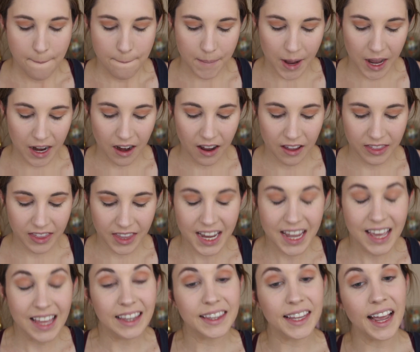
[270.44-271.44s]
but
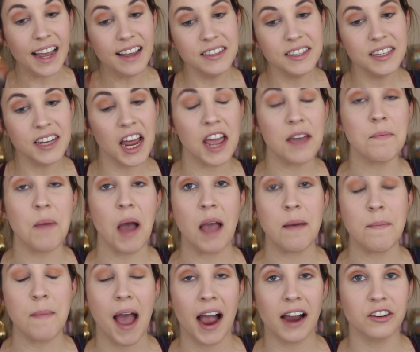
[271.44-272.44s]
unlike last time,
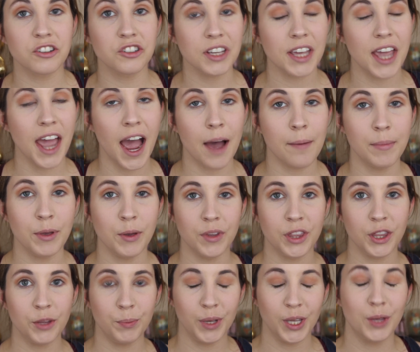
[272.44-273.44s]
I'm actually happy
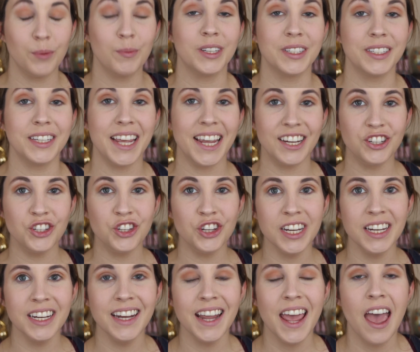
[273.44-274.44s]
with the
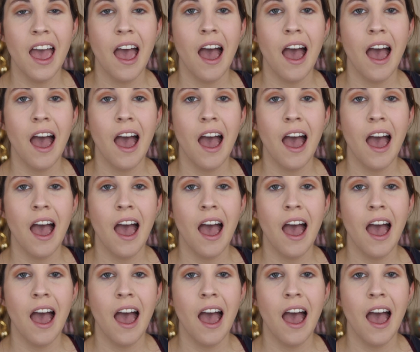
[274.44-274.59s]
pigmentation.